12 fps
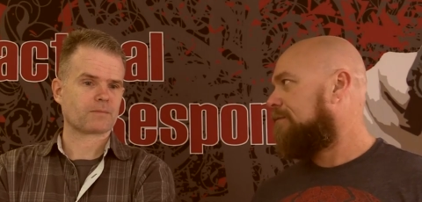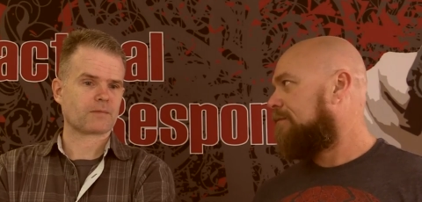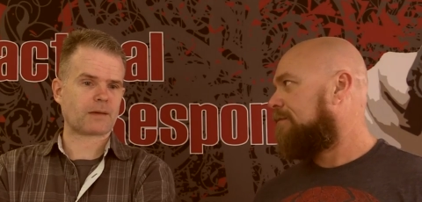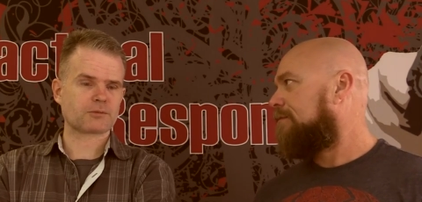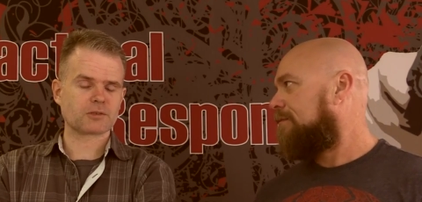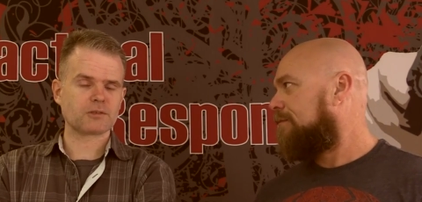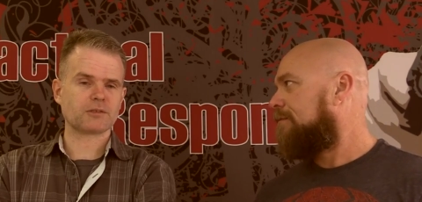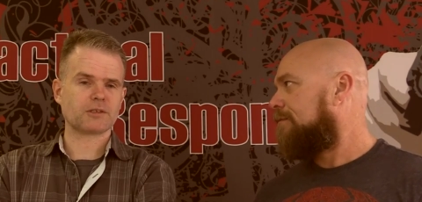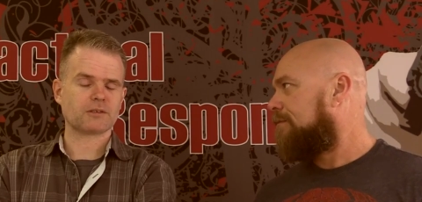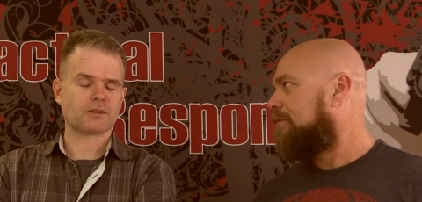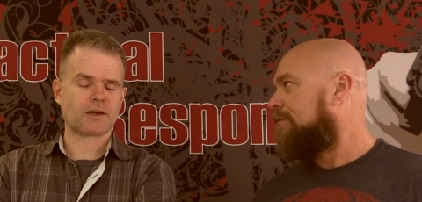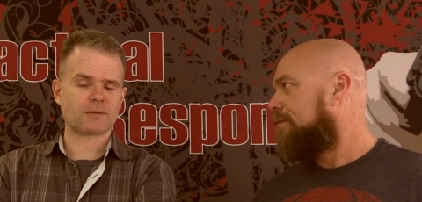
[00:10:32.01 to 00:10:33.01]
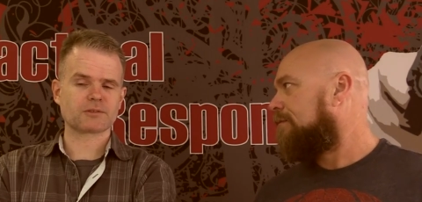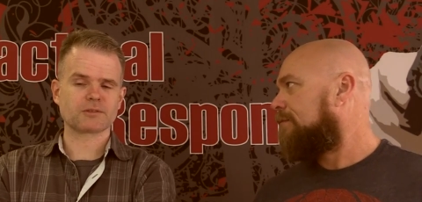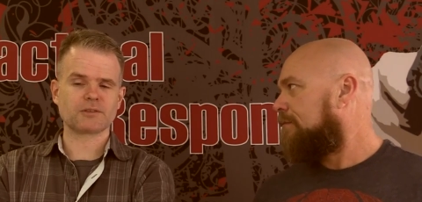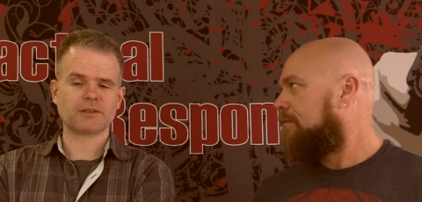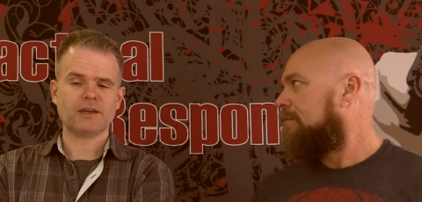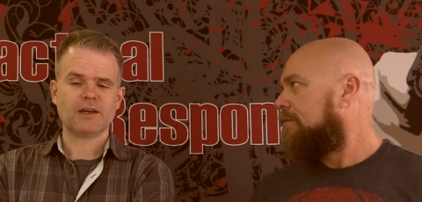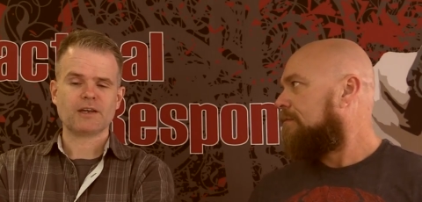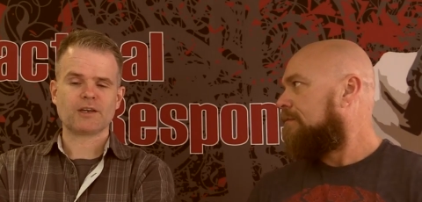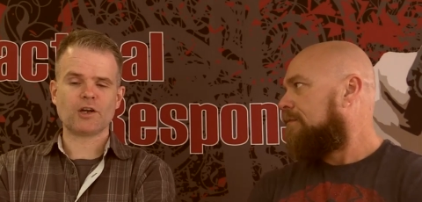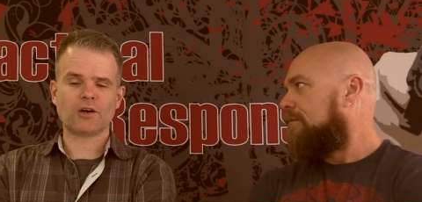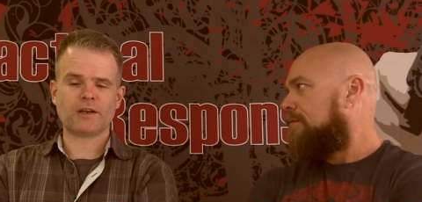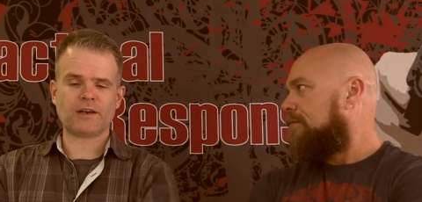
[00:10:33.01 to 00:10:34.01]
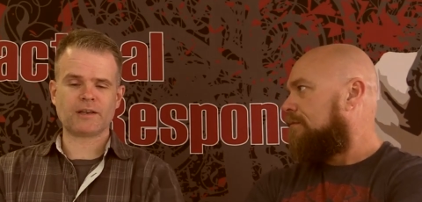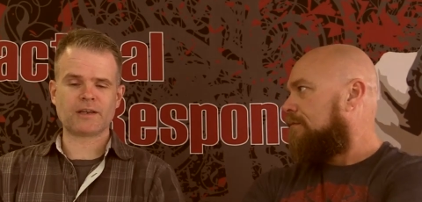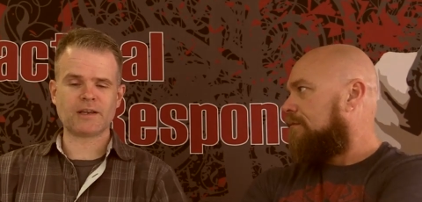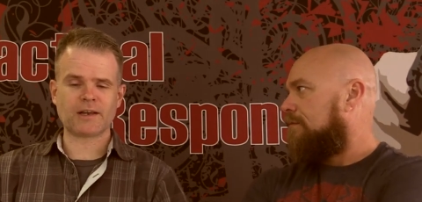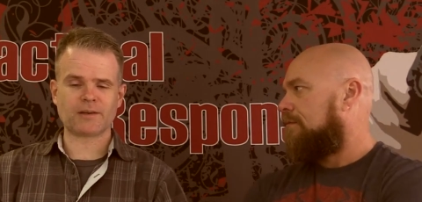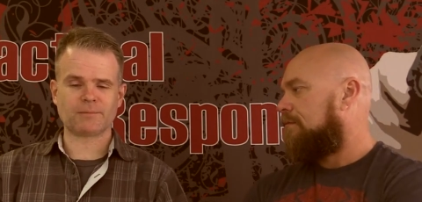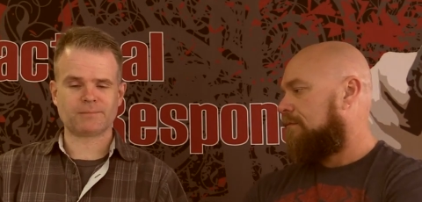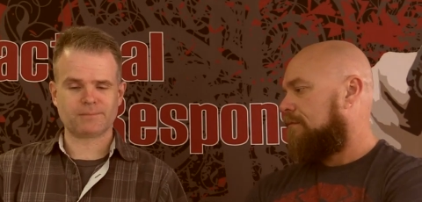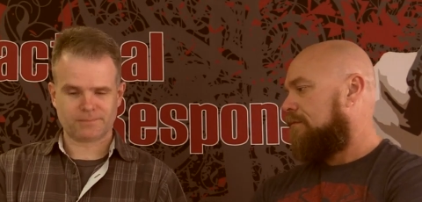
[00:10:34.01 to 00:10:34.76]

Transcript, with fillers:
Speaker 1: Absolutely, absolutely. You know, and again, I